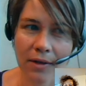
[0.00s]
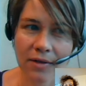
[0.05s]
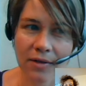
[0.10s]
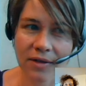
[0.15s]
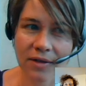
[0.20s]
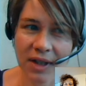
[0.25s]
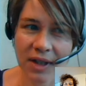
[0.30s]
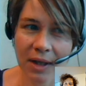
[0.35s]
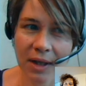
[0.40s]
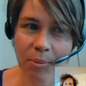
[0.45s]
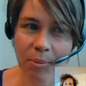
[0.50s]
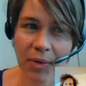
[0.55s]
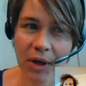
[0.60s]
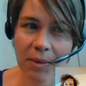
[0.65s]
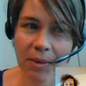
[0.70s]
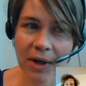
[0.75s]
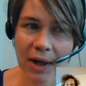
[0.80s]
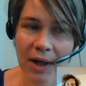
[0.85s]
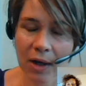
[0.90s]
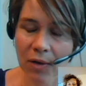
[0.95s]
seen
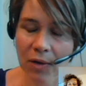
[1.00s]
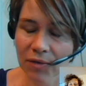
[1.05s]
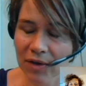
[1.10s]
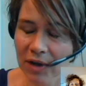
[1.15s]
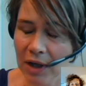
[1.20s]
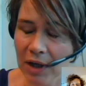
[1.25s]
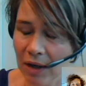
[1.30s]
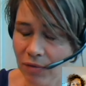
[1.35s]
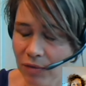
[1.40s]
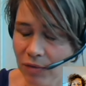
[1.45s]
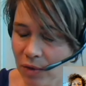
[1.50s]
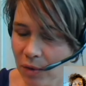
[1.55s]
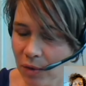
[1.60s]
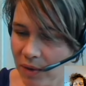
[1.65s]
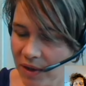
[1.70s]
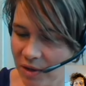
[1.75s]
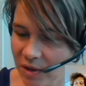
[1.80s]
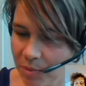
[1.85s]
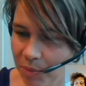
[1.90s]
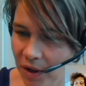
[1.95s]
PBL or have no
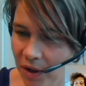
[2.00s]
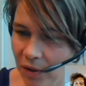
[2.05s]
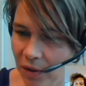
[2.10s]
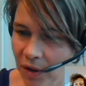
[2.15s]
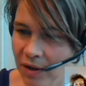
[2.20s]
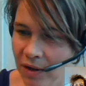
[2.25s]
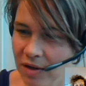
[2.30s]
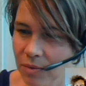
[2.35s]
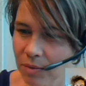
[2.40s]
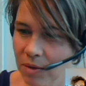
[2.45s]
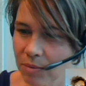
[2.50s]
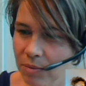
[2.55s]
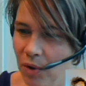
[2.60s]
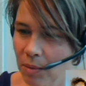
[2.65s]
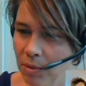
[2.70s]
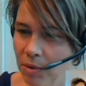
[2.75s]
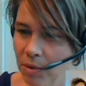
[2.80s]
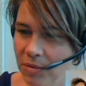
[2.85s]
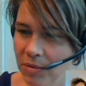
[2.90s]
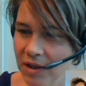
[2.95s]
experience with
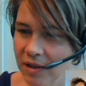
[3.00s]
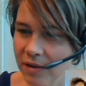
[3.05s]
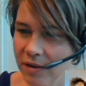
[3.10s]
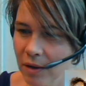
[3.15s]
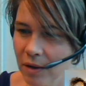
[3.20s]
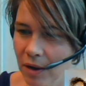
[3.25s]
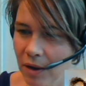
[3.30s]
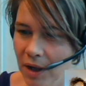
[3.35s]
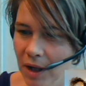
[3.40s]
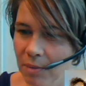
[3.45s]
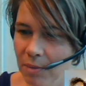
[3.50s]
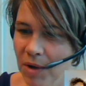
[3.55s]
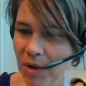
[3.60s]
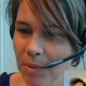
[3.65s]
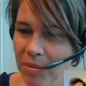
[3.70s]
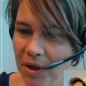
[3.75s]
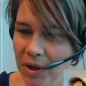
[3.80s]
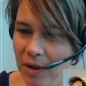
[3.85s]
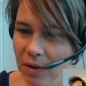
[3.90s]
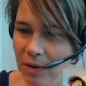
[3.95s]
problem-based learning, it
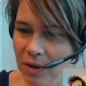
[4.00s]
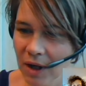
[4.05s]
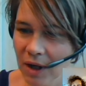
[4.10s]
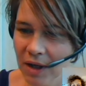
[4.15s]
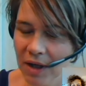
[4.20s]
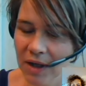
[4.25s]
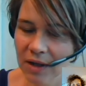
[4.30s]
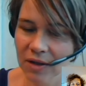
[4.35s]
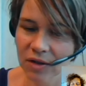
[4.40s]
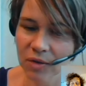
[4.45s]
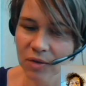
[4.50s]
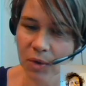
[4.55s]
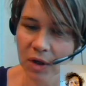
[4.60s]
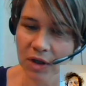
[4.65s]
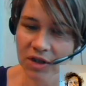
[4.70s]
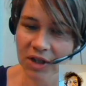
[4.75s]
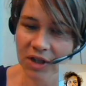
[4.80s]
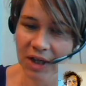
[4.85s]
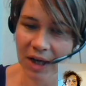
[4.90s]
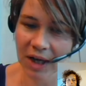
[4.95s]
might be a good idea to
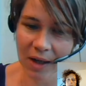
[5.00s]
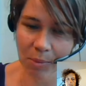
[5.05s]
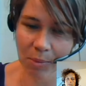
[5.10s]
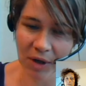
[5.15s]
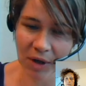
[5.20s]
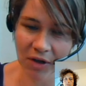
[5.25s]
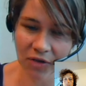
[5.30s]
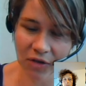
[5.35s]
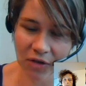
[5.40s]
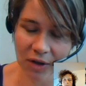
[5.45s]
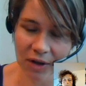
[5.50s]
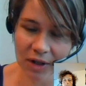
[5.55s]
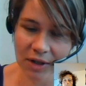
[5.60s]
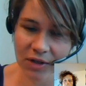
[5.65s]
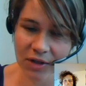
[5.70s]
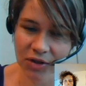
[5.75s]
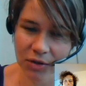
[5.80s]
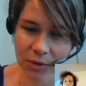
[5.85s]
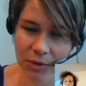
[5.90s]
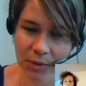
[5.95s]
watch the animation that
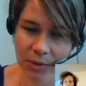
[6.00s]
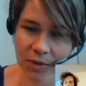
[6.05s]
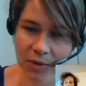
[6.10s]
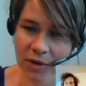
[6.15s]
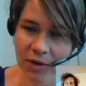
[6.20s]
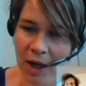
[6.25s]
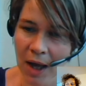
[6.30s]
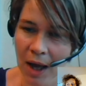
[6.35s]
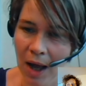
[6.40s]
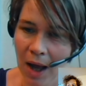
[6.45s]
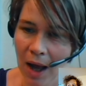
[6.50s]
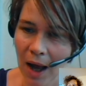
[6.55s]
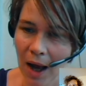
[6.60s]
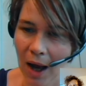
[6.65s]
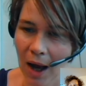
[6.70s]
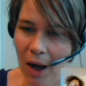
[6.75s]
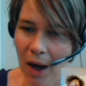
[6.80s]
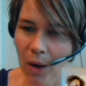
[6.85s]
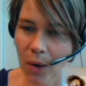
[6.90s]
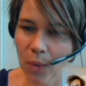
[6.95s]
shows
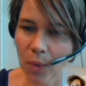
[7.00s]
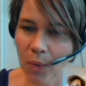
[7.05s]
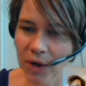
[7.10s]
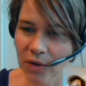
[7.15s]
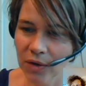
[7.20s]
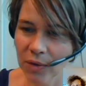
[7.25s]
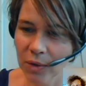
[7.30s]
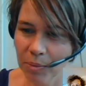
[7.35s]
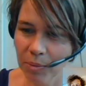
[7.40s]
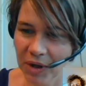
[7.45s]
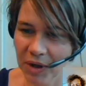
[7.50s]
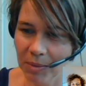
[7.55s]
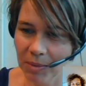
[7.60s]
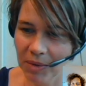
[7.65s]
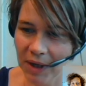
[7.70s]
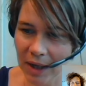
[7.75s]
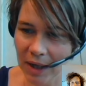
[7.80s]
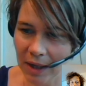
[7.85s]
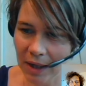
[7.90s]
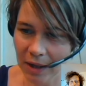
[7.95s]
how we do
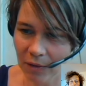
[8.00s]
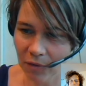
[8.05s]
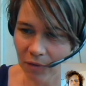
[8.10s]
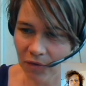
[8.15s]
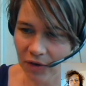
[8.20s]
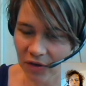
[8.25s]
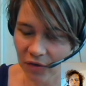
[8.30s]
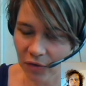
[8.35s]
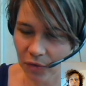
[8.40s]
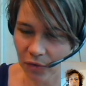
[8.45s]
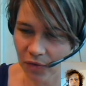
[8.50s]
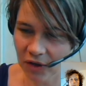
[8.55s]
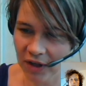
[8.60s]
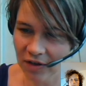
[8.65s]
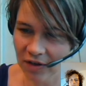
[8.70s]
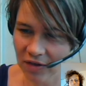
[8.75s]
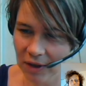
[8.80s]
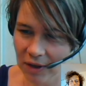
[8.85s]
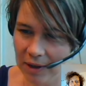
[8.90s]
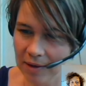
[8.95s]
PBL in
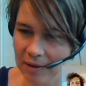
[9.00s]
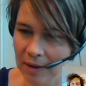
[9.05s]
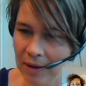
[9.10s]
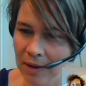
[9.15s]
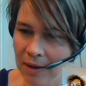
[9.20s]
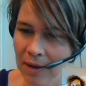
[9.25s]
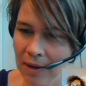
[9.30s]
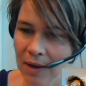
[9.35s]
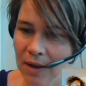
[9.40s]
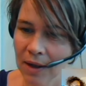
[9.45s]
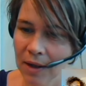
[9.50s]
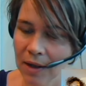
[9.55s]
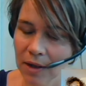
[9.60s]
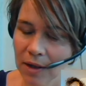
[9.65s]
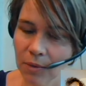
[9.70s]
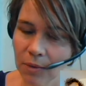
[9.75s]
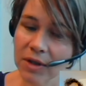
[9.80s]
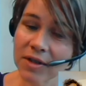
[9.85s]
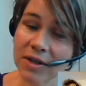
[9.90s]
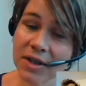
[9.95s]
face-to-face setting.
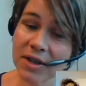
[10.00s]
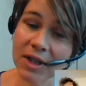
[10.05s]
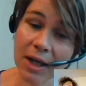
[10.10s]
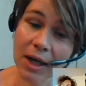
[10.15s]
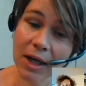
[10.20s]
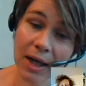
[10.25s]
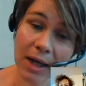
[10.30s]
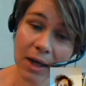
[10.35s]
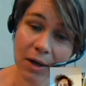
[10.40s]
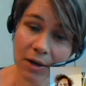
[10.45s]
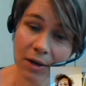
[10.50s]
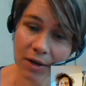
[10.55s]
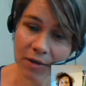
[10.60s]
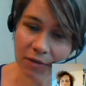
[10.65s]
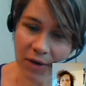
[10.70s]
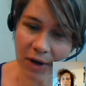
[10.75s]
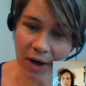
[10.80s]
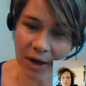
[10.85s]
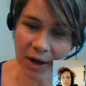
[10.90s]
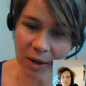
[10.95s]
You can see the link on the
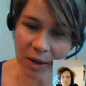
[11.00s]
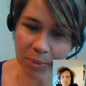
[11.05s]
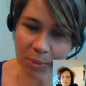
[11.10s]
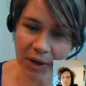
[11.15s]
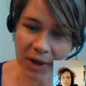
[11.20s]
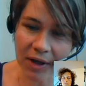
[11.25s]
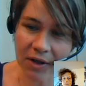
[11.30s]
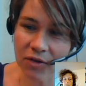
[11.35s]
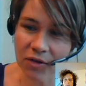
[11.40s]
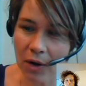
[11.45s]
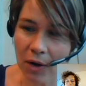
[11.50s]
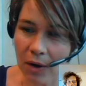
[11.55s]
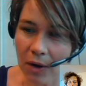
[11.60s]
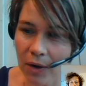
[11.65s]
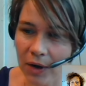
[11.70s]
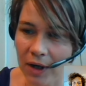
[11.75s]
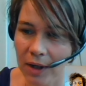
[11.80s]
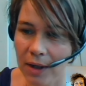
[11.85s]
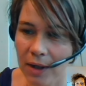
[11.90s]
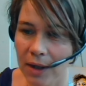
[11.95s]
flyer page or
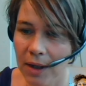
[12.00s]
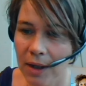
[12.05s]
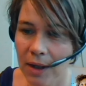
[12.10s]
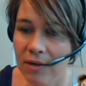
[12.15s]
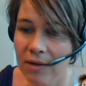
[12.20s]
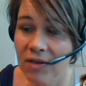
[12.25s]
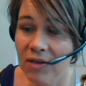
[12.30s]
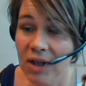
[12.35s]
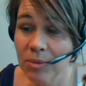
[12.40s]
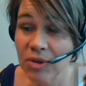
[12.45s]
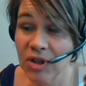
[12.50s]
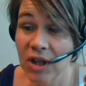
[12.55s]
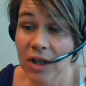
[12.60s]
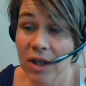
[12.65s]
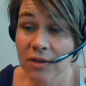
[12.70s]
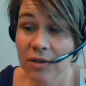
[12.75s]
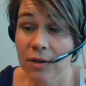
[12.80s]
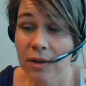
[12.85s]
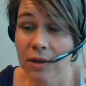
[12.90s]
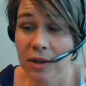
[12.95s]
in the team
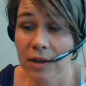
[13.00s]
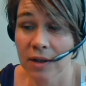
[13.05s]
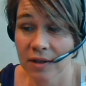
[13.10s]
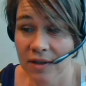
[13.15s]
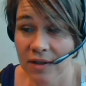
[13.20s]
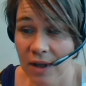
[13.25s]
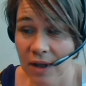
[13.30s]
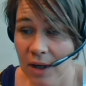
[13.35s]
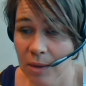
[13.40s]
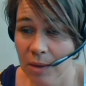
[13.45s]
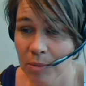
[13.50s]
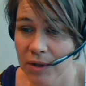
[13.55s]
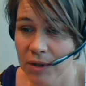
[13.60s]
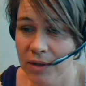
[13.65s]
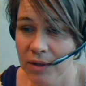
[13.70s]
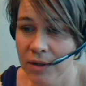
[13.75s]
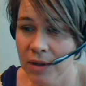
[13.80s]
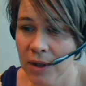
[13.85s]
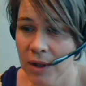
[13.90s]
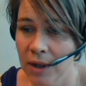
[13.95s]
charter
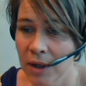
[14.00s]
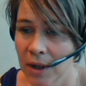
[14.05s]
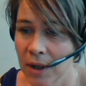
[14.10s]
assignment.